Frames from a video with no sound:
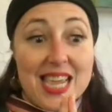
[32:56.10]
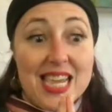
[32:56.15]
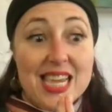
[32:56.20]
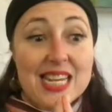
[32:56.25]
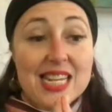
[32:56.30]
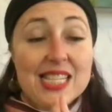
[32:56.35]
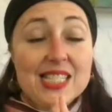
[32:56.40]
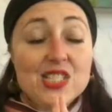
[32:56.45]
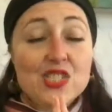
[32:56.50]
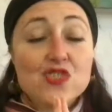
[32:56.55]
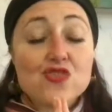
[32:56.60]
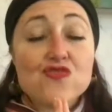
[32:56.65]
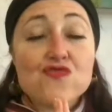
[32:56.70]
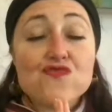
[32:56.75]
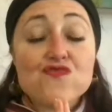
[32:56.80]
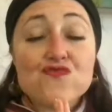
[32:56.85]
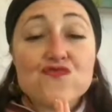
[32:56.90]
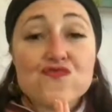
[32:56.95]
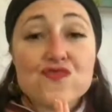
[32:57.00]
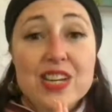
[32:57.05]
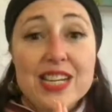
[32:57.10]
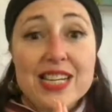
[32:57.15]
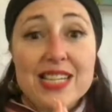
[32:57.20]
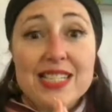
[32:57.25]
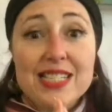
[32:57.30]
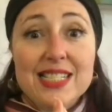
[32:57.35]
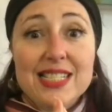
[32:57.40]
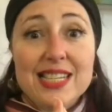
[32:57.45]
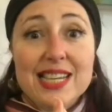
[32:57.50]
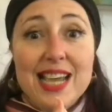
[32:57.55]
it is
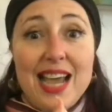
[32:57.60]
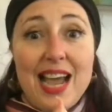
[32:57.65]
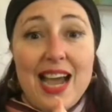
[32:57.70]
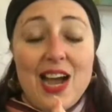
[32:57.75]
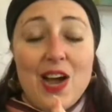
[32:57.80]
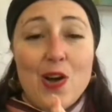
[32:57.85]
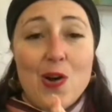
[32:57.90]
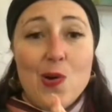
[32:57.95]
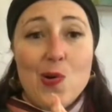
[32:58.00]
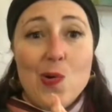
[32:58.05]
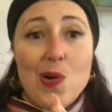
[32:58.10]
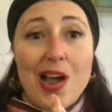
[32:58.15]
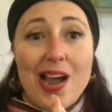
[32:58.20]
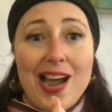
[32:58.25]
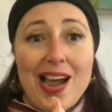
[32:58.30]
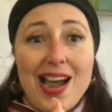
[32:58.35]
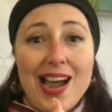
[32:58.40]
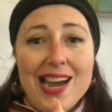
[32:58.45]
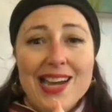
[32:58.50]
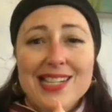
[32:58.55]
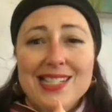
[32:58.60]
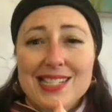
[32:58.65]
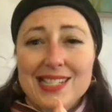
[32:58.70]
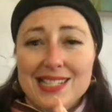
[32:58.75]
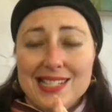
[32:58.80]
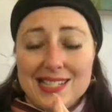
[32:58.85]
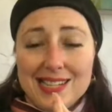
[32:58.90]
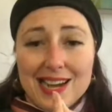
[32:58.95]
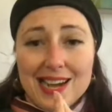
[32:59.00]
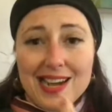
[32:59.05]
crazy how I
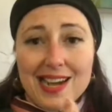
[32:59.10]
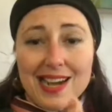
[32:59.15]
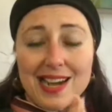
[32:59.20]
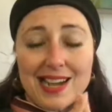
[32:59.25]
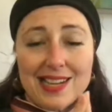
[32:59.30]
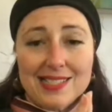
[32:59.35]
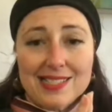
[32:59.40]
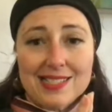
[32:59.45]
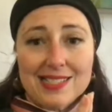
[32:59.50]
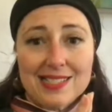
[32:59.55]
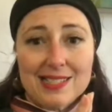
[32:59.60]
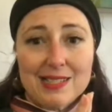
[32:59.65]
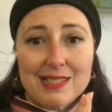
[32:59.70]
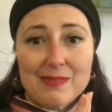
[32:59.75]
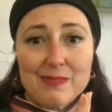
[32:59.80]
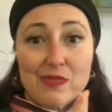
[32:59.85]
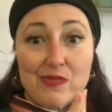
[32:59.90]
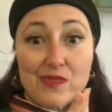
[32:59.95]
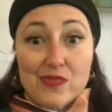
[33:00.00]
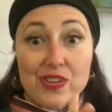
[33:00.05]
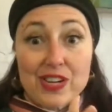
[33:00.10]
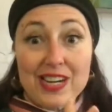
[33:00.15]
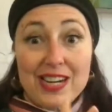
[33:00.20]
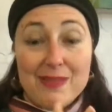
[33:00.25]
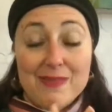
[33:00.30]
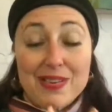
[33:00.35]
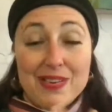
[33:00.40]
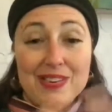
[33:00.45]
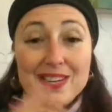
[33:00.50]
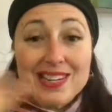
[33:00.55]
did not before
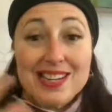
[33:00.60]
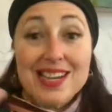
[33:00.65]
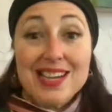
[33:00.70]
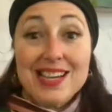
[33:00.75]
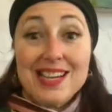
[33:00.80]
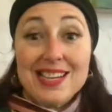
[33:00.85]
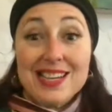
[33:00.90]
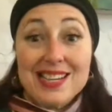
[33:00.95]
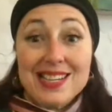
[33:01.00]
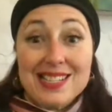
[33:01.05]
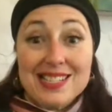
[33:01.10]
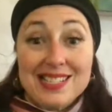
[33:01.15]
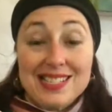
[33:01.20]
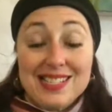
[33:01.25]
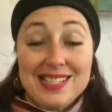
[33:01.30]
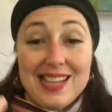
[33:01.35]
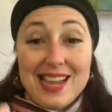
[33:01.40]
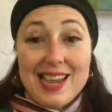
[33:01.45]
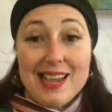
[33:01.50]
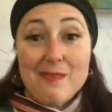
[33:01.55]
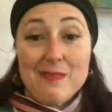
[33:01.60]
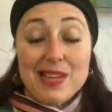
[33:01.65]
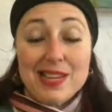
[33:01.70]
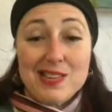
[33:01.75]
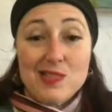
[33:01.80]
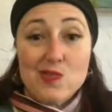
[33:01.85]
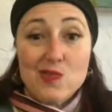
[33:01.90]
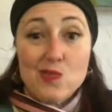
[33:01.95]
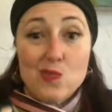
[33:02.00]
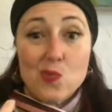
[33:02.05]
getting married
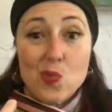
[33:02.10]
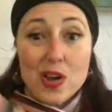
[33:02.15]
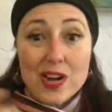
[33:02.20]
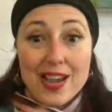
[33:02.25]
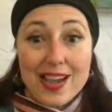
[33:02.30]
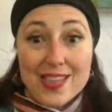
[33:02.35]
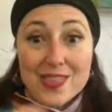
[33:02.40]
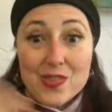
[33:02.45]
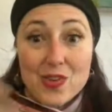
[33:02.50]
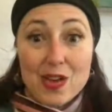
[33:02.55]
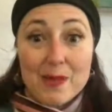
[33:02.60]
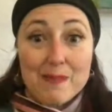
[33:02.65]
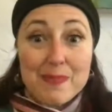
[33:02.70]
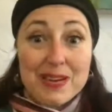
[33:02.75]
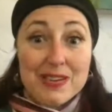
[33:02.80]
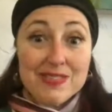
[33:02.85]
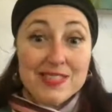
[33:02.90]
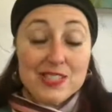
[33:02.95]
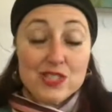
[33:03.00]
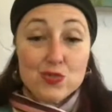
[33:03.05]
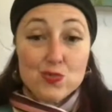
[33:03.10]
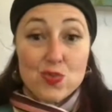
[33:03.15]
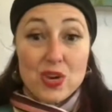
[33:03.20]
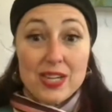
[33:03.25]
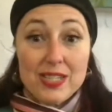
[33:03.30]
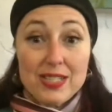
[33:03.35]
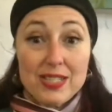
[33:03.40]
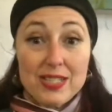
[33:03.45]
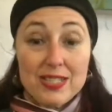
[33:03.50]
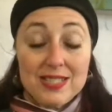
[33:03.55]
examine what I thought marriage
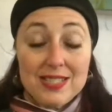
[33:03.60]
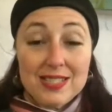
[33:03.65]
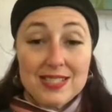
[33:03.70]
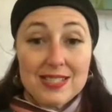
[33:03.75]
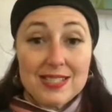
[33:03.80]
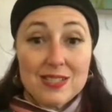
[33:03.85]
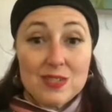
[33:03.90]
was